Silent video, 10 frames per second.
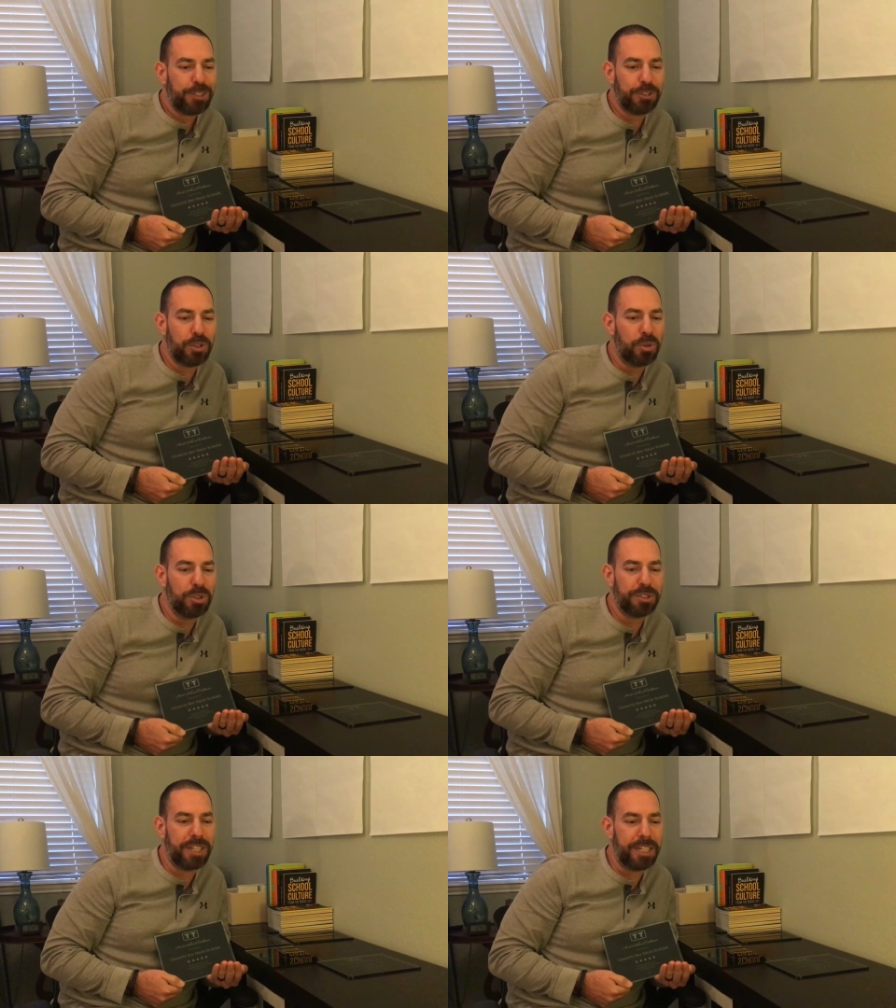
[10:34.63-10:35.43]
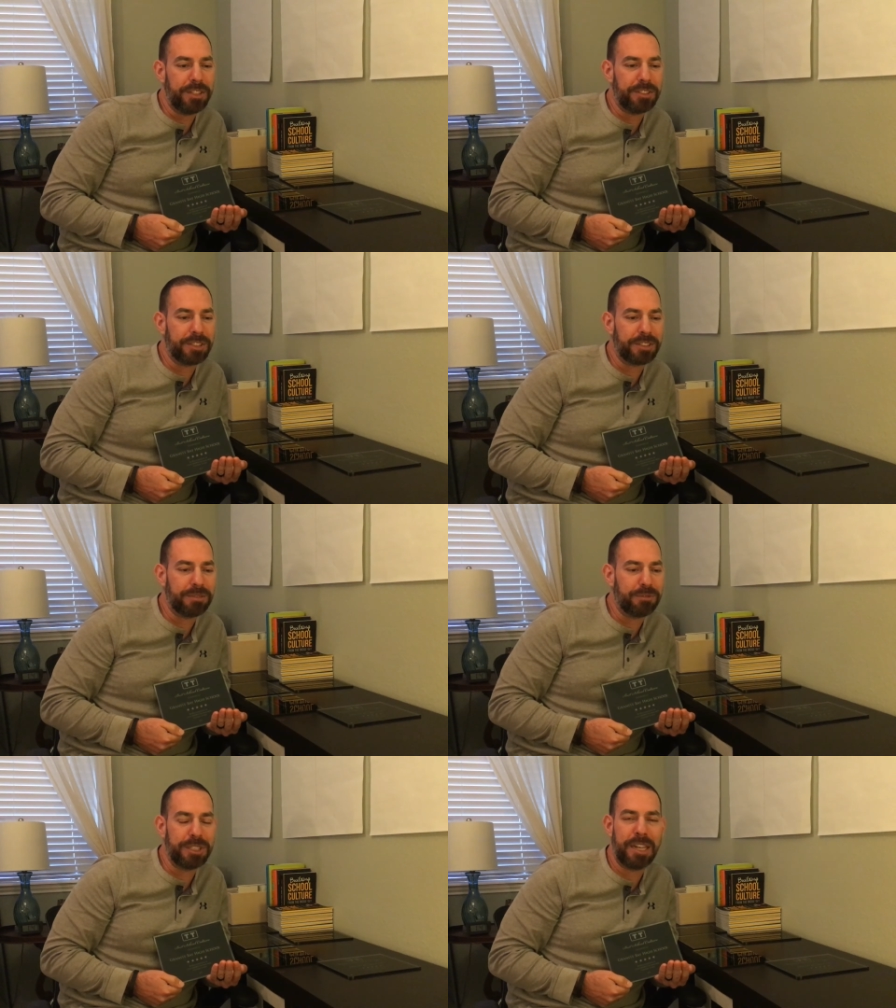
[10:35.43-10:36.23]
schools that you
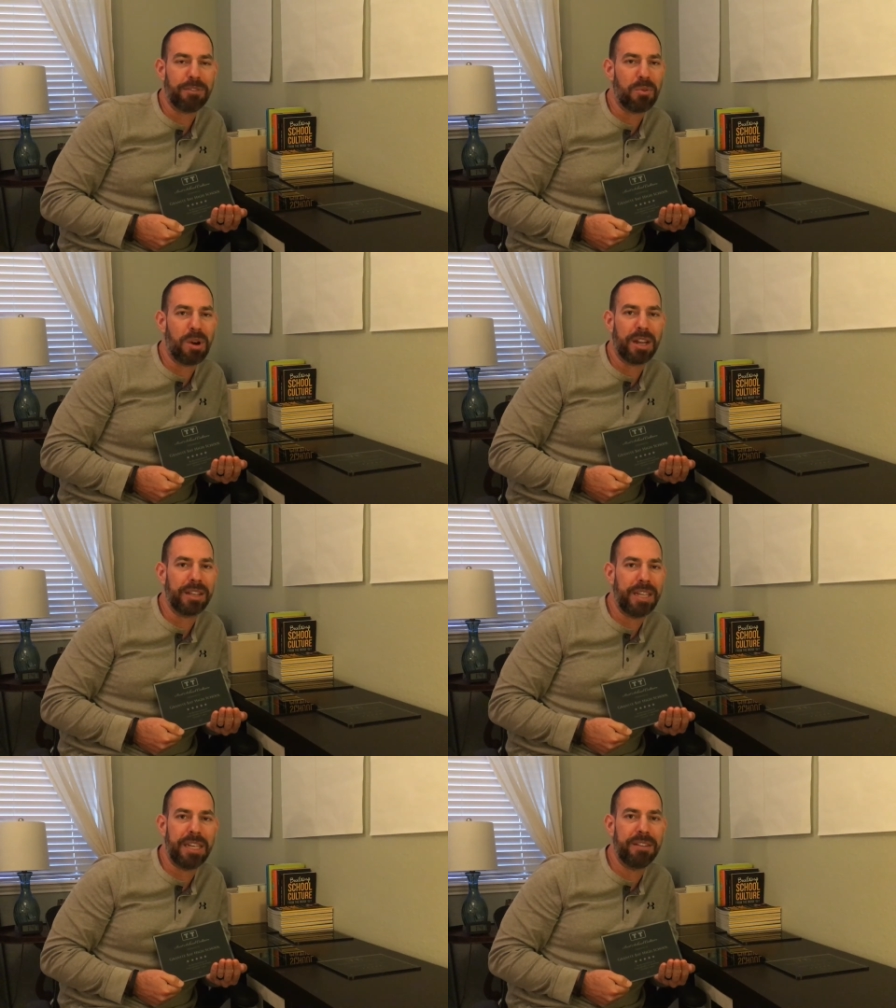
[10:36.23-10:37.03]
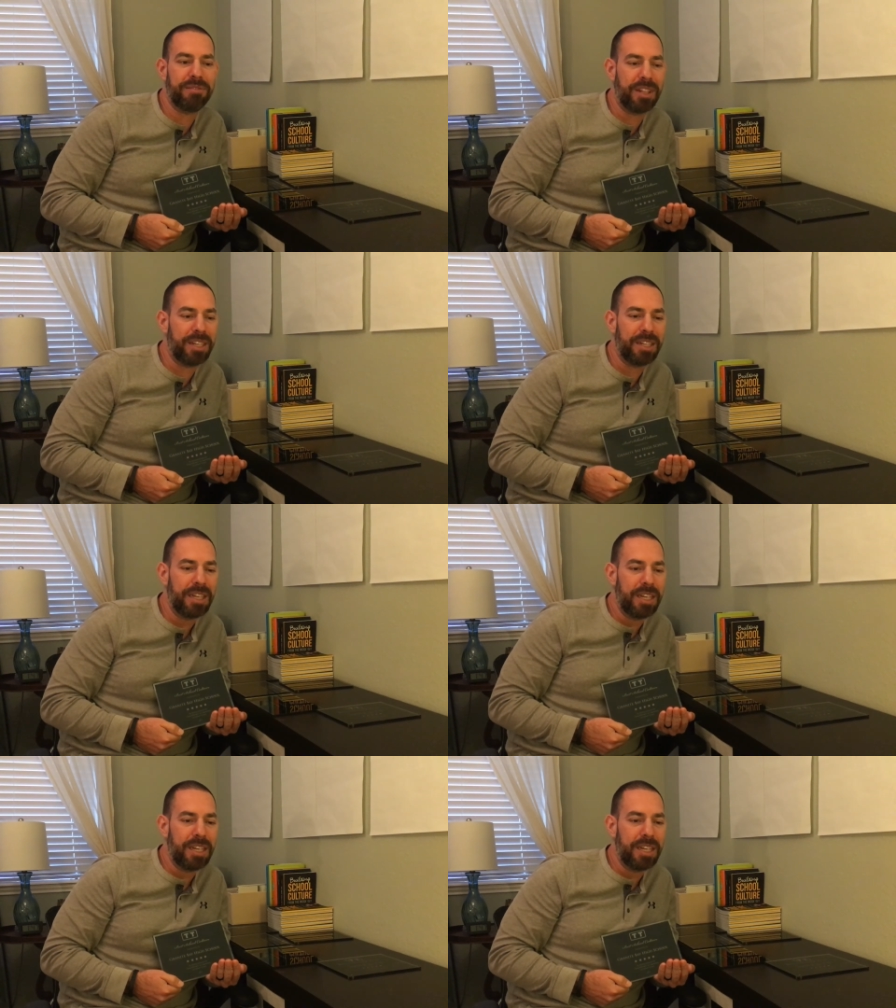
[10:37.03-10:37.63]
just would never want to leave that